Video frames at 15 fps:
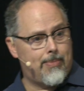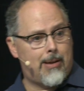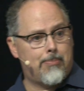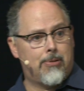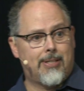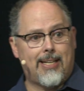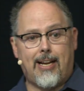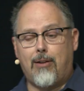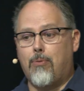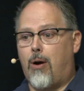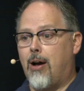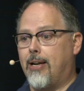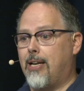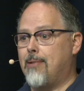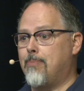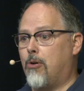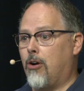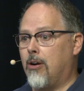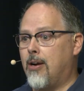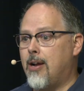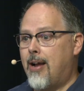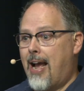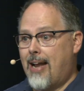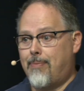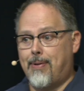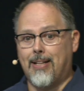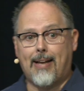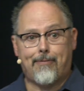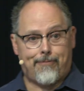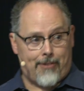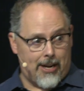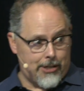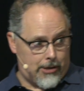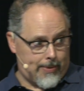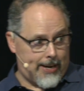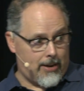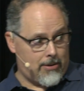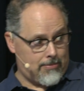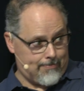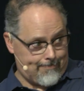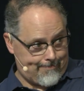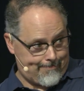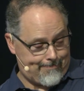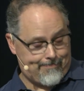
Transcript: member they didn't want anymore, and be like, find your way home.